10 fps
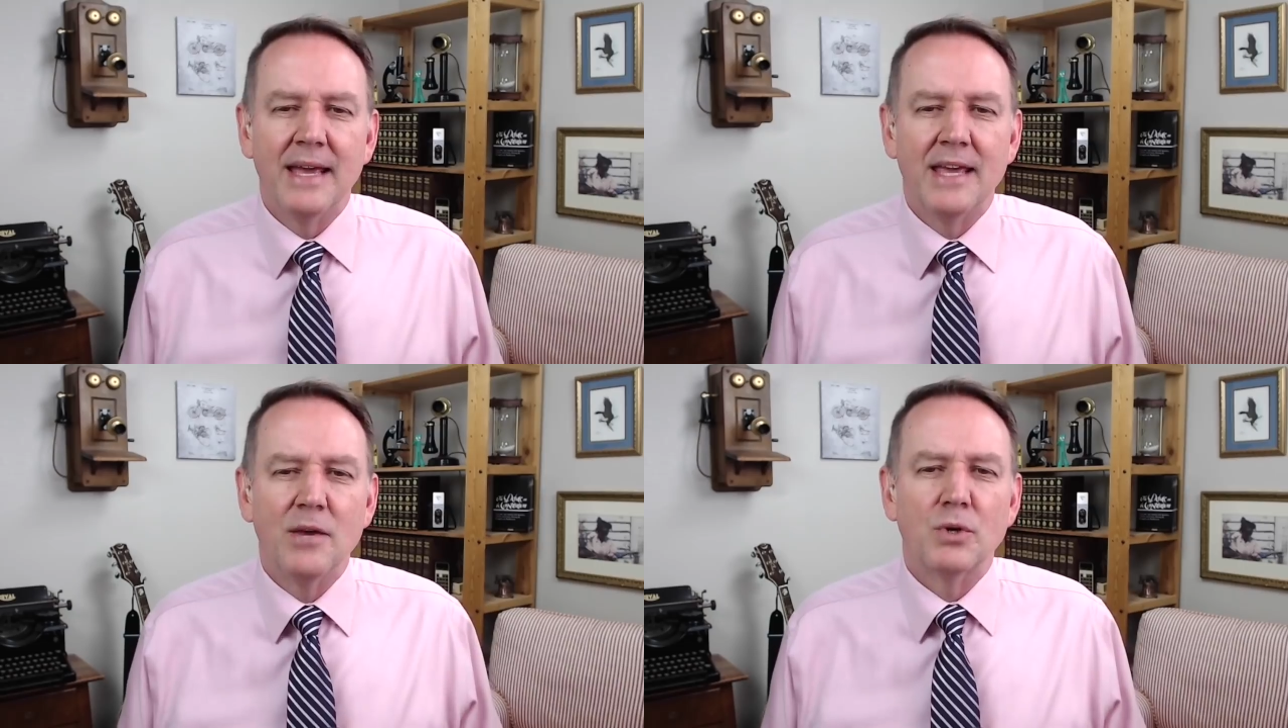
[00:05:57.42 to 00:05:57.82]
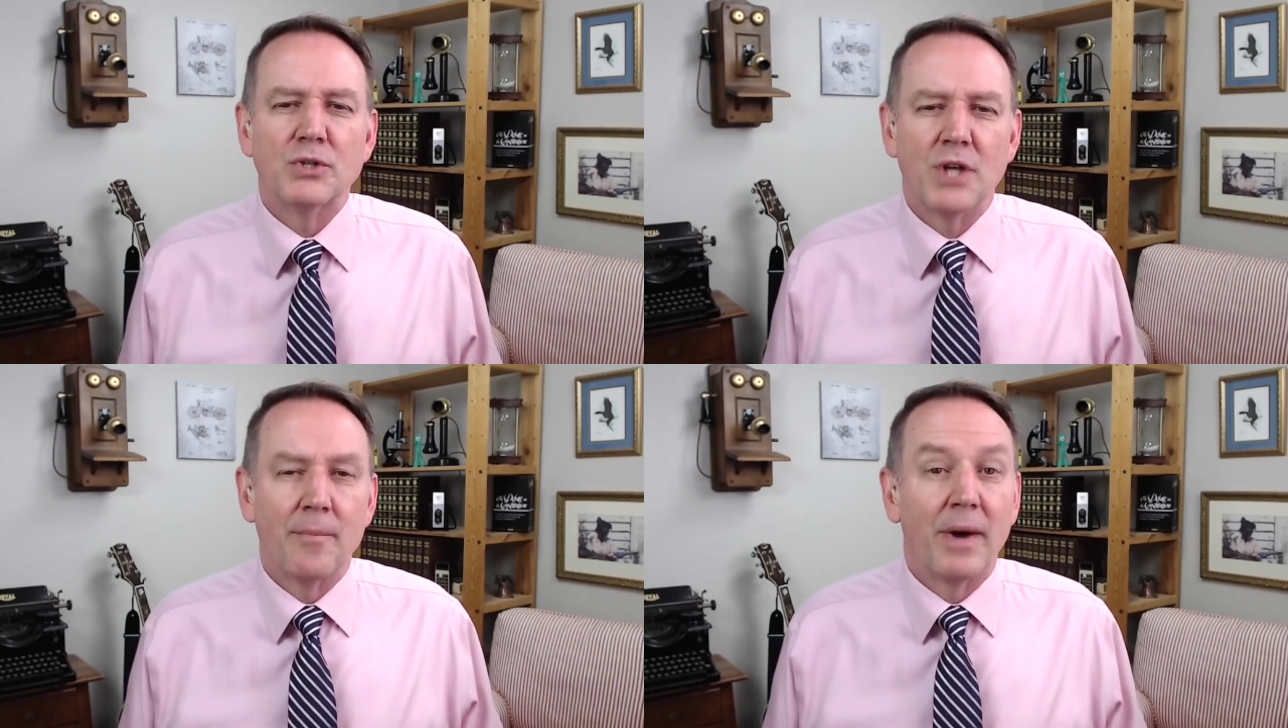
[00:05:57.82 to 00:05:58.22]
He
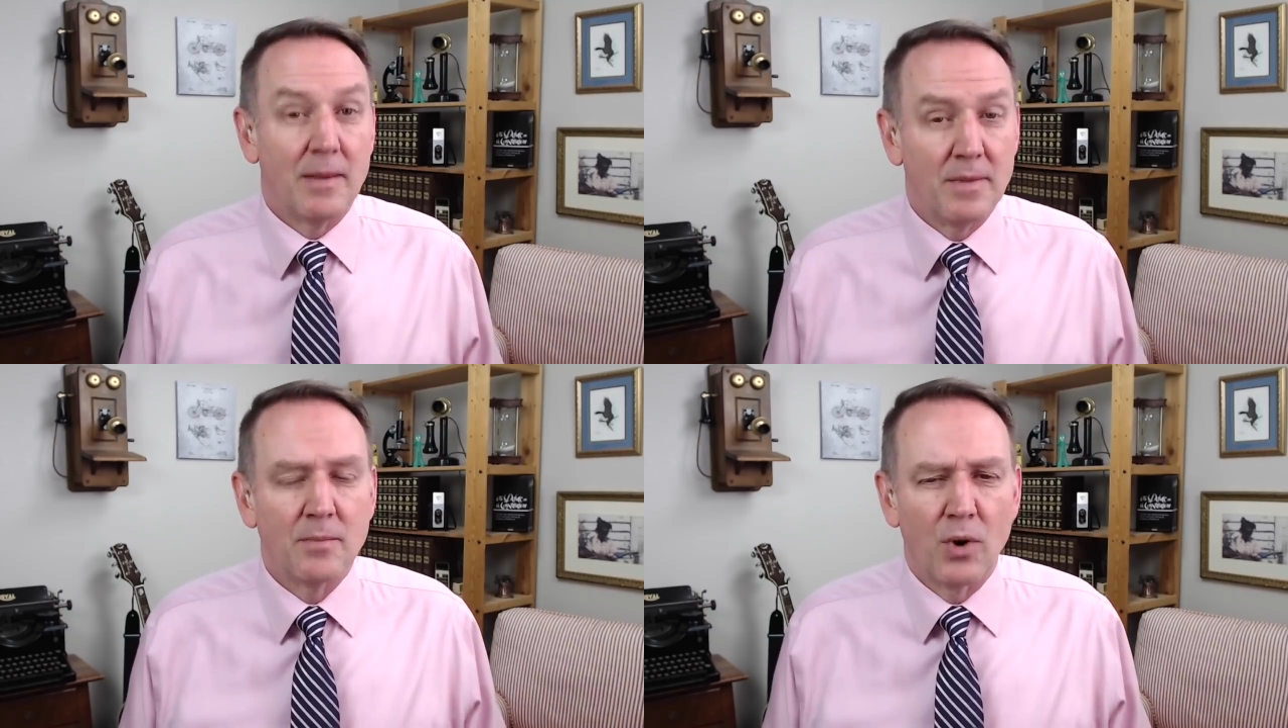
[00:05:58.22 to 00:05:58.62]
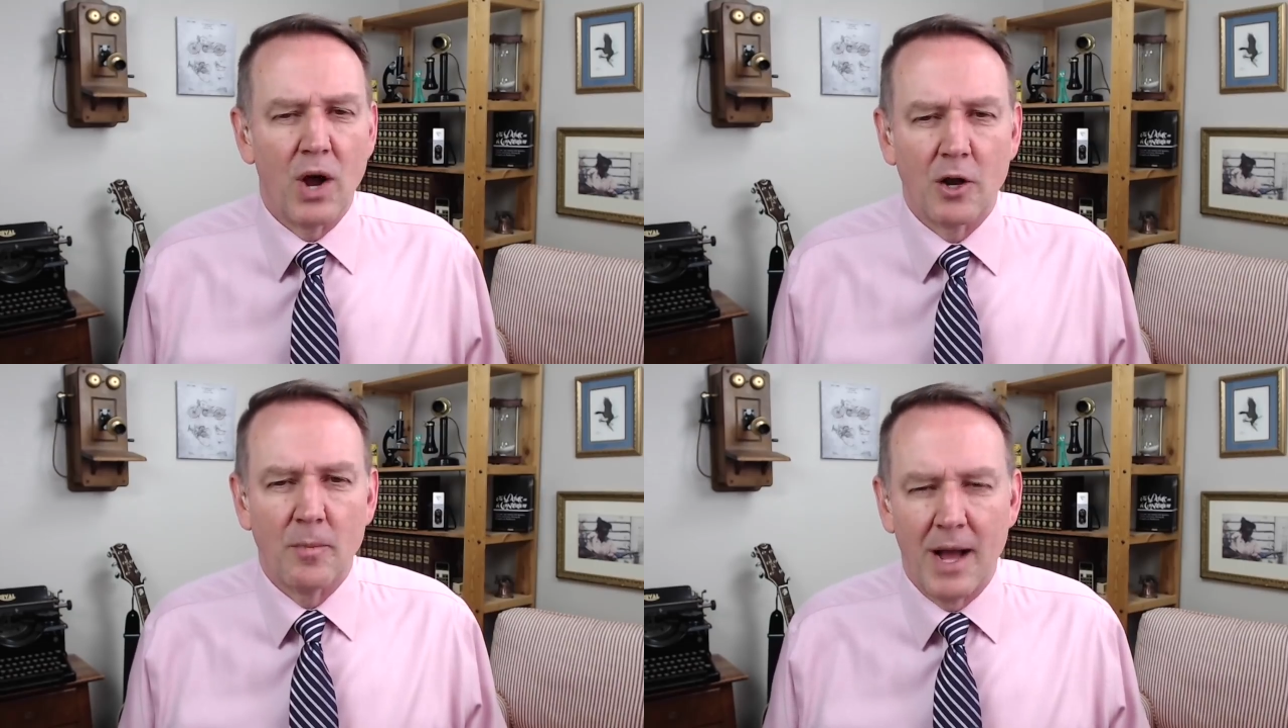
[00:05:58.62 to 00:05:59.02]
was somebody, meaning
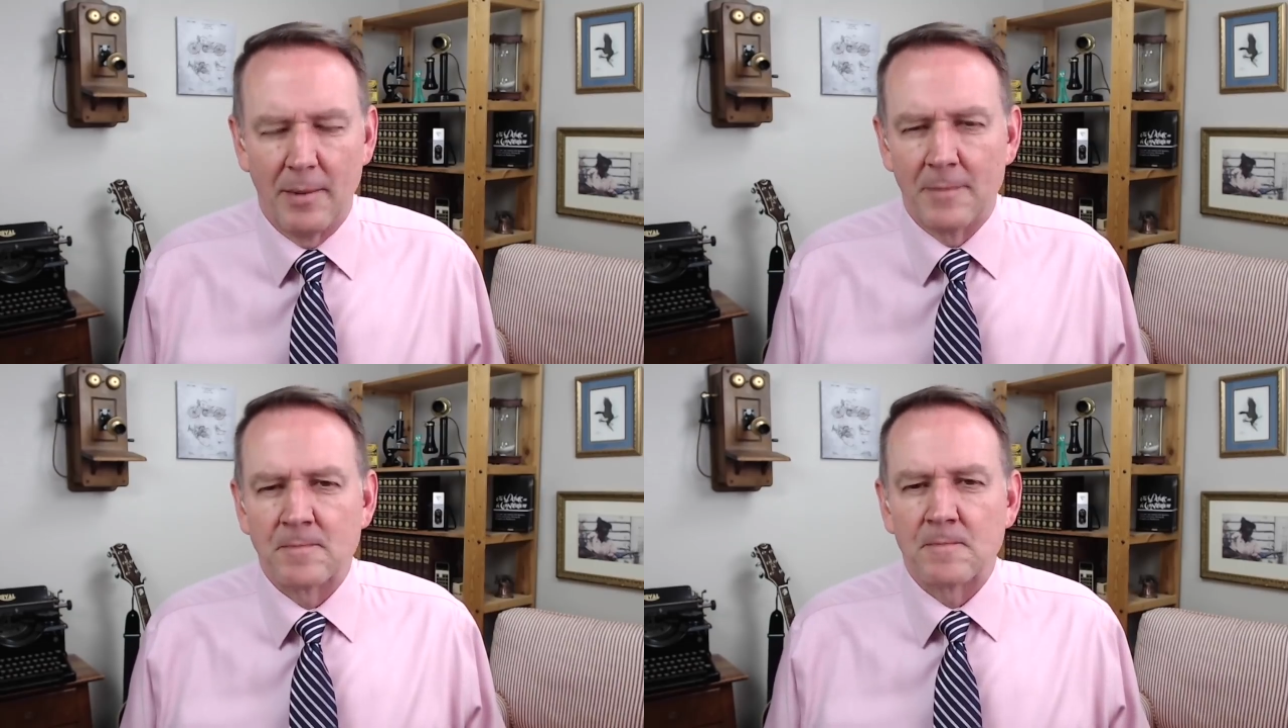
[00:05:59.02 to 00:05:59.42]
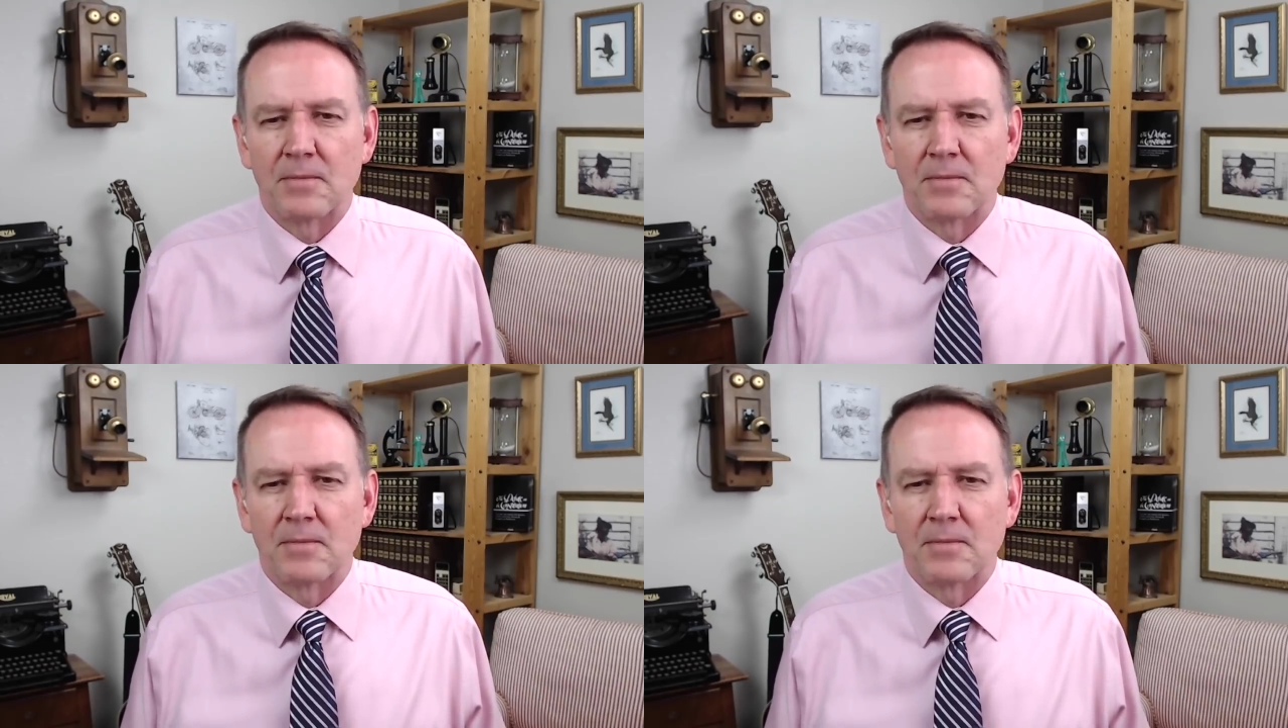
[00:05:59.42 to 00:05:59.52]
Barack Obama,